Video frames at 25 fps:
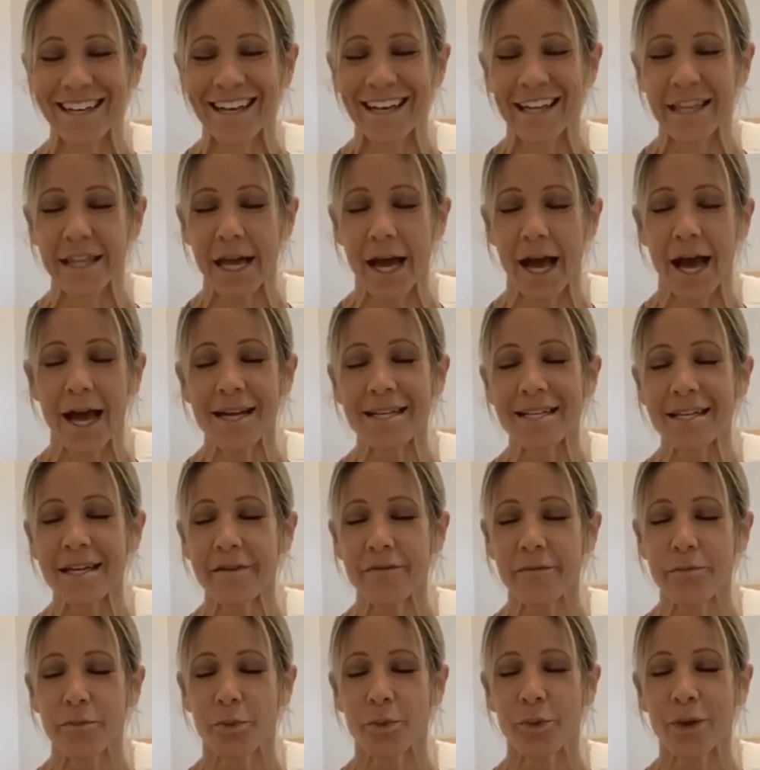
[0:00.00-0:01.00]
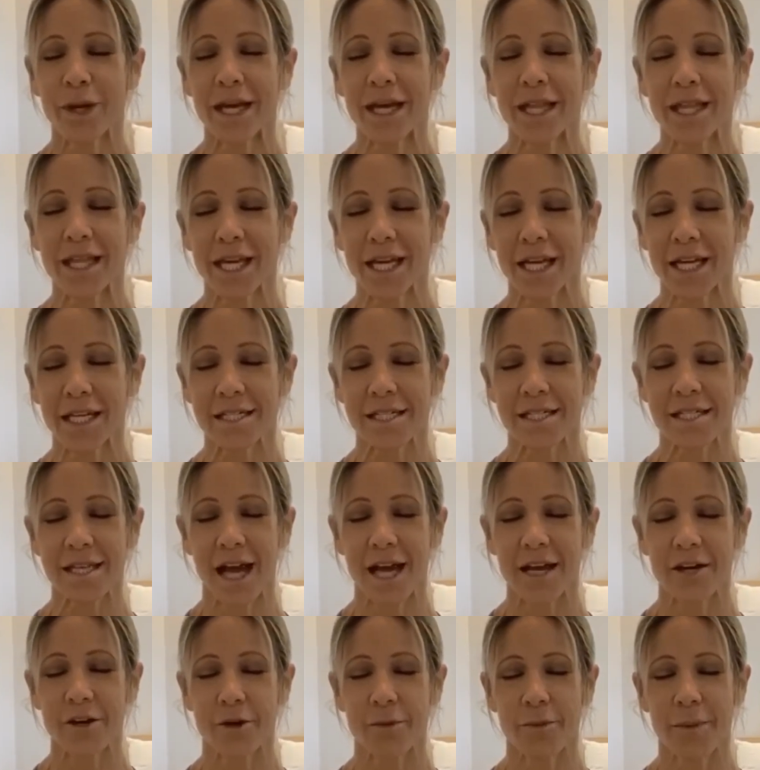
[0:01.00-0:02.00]
The idea of breathing
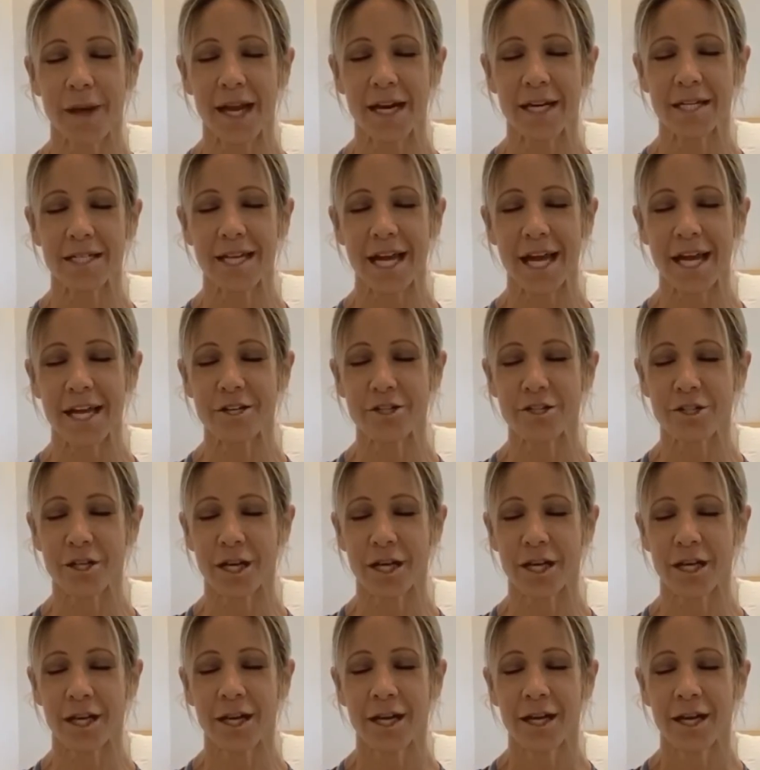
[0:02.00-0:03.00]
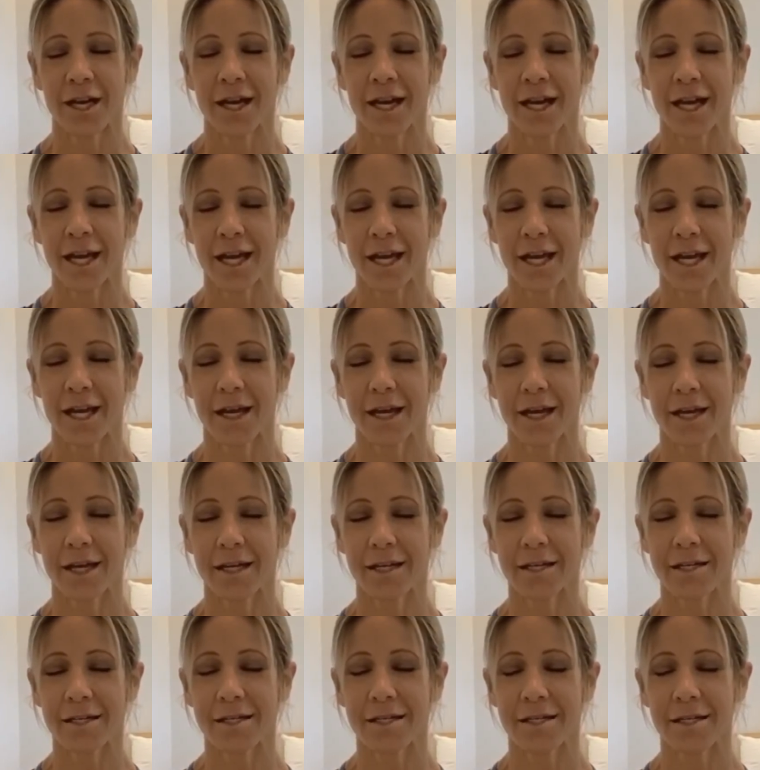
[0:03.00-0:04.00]
inside your meditation
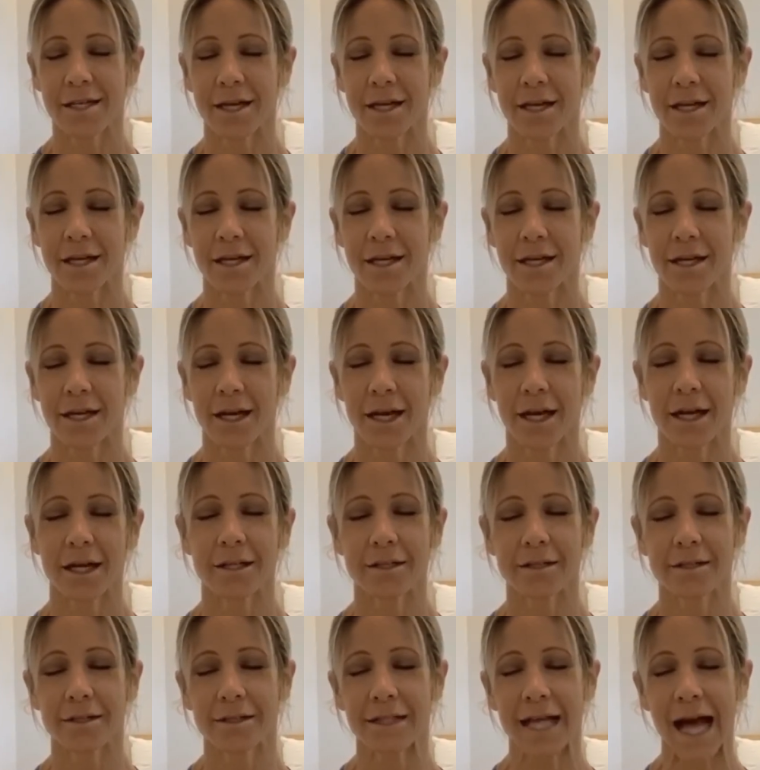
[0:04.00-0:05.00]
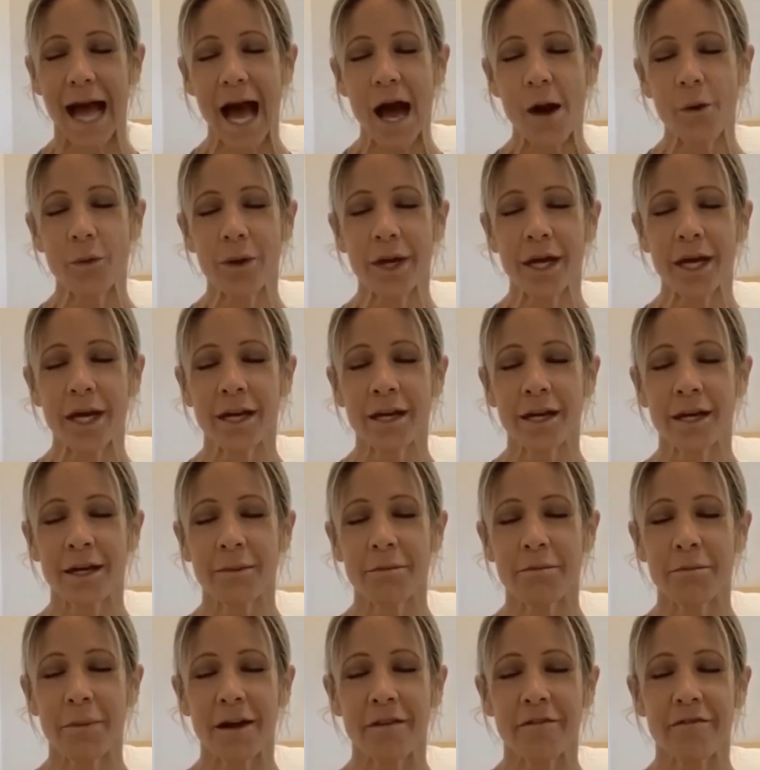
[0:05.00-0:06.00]
is allowing
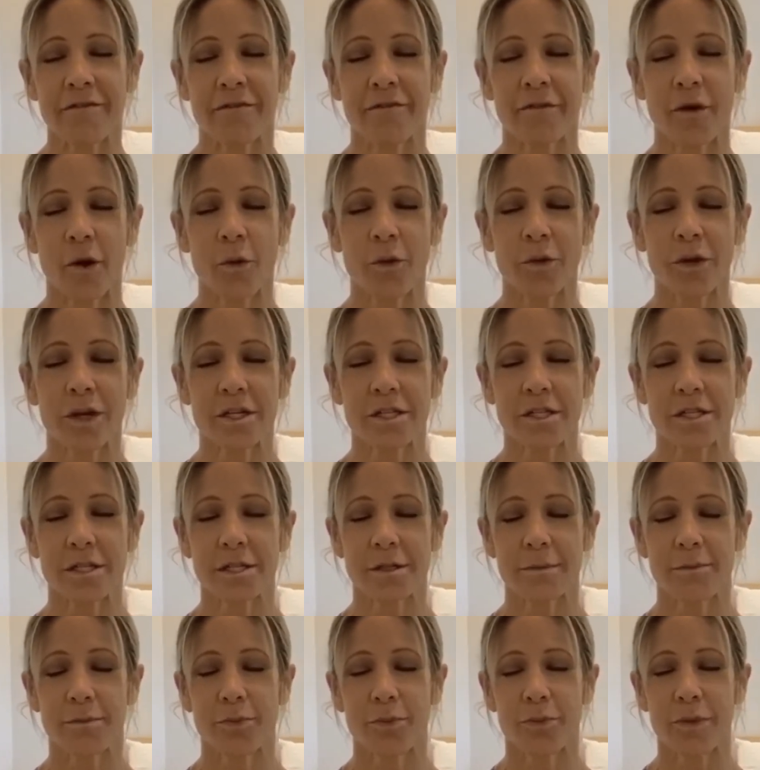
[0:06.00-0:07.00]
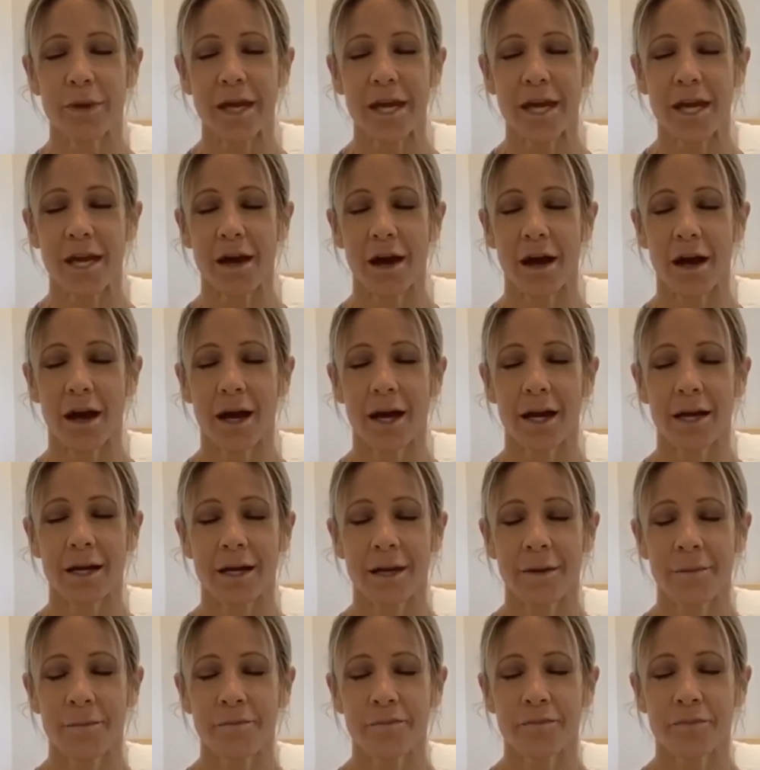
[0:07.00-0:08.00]
my focus to be on
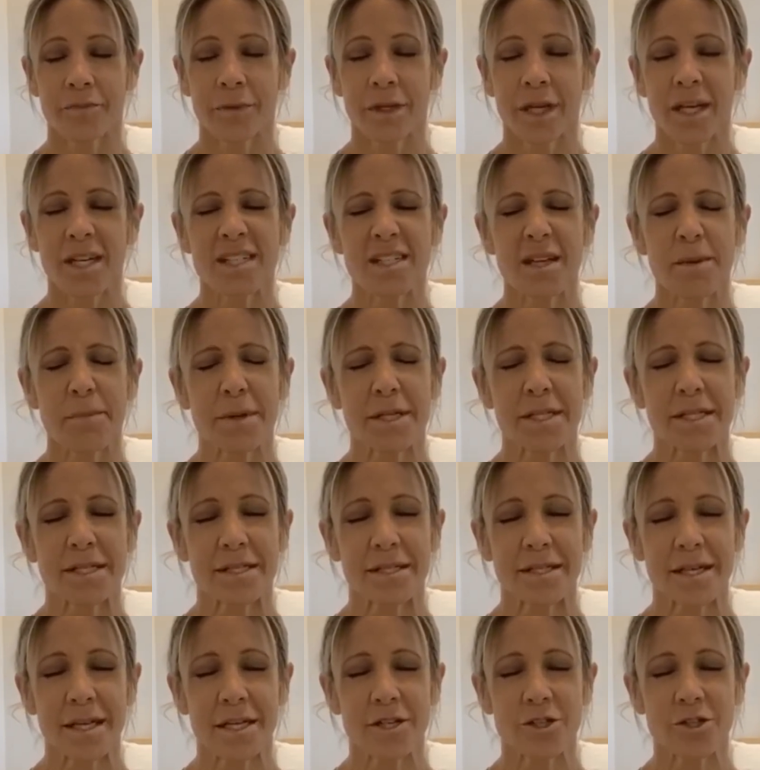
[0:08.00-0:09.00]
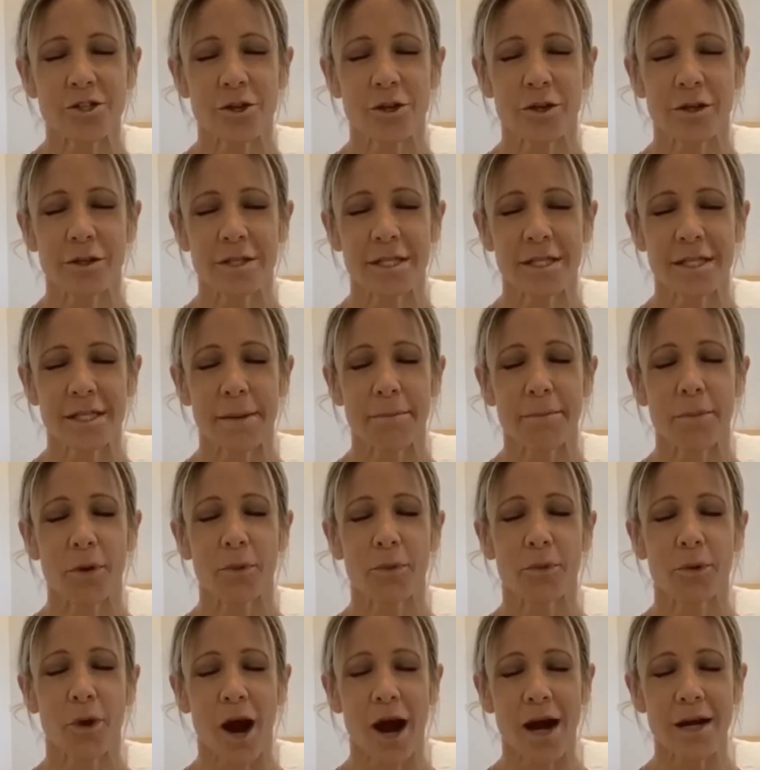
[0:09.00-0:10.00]
some essential, simple
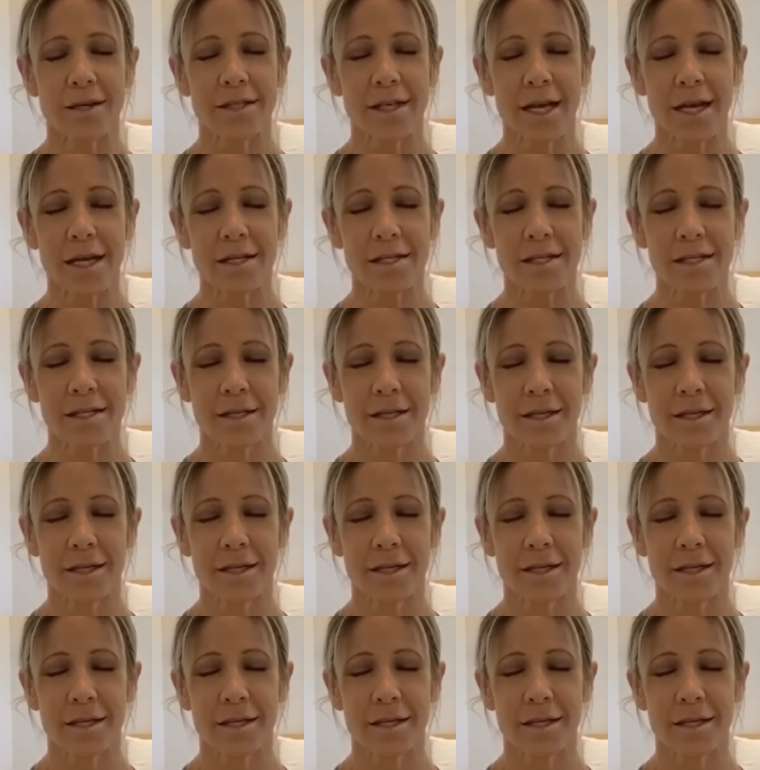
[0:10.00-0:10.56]
process